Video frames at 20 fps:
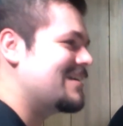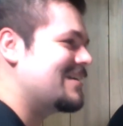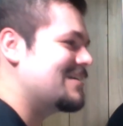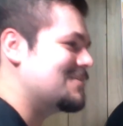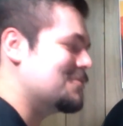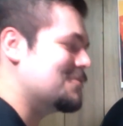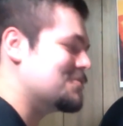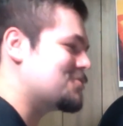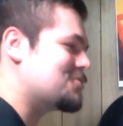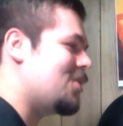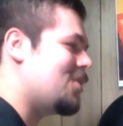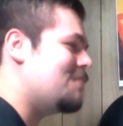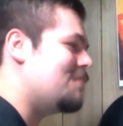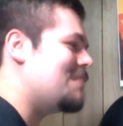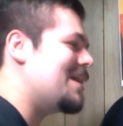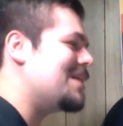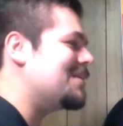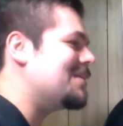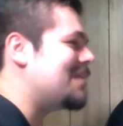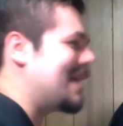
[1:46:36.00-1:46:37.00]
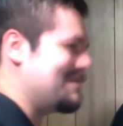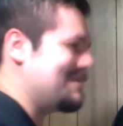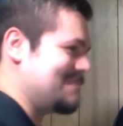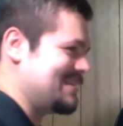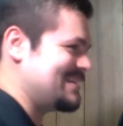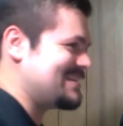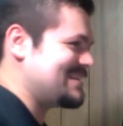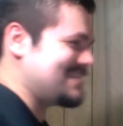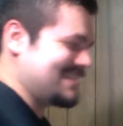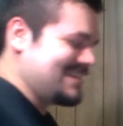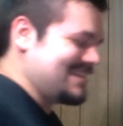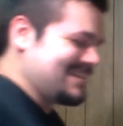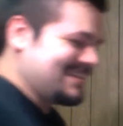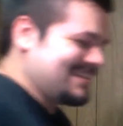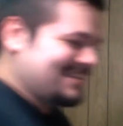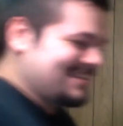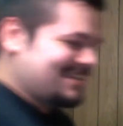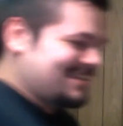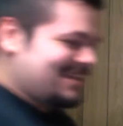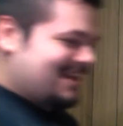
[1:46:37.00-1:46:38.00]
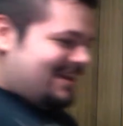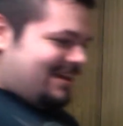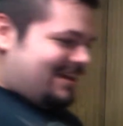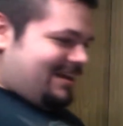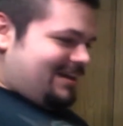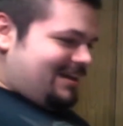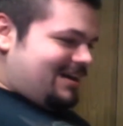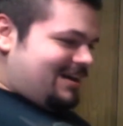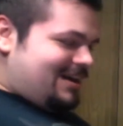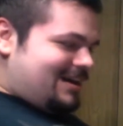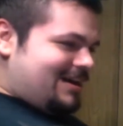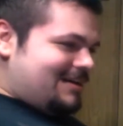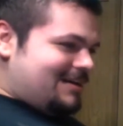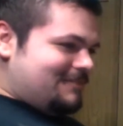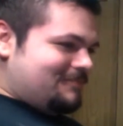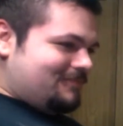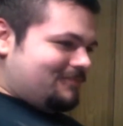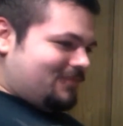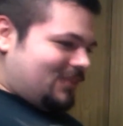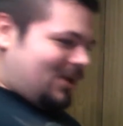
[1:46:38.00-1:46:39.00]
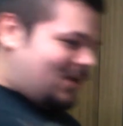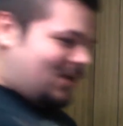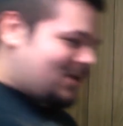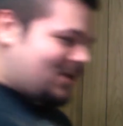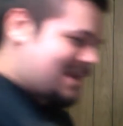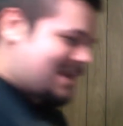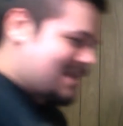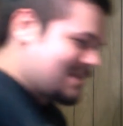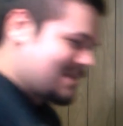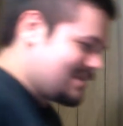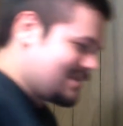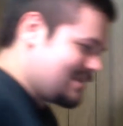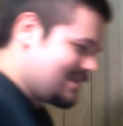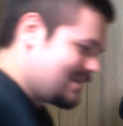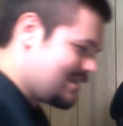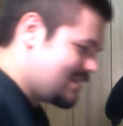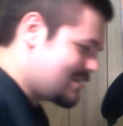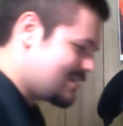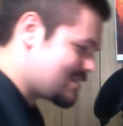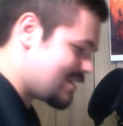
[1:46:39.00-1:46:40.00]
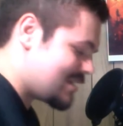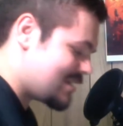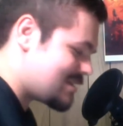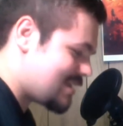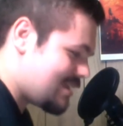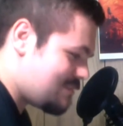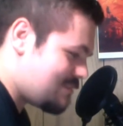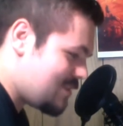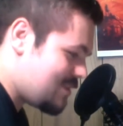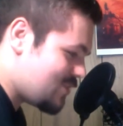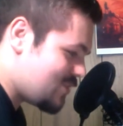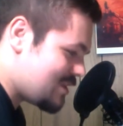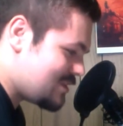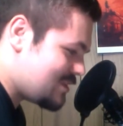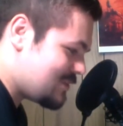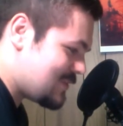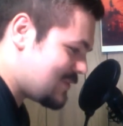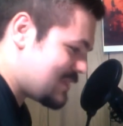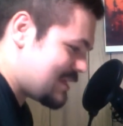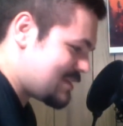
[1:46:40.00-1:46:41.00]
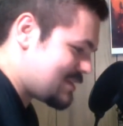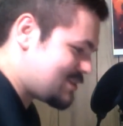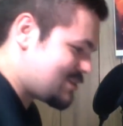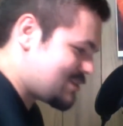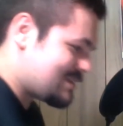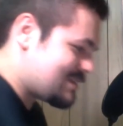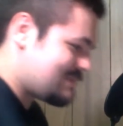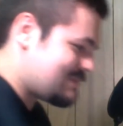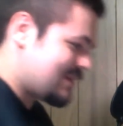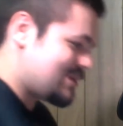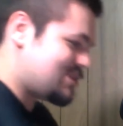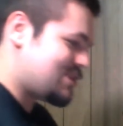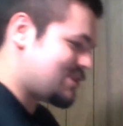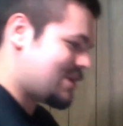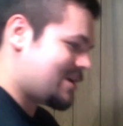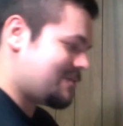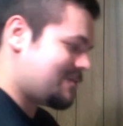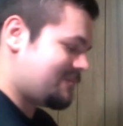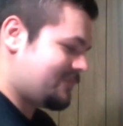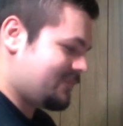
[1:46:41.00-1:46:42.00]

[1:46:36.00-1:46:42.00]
Those are all my alignments. All right. So let's see. Let me read through this just to make sure.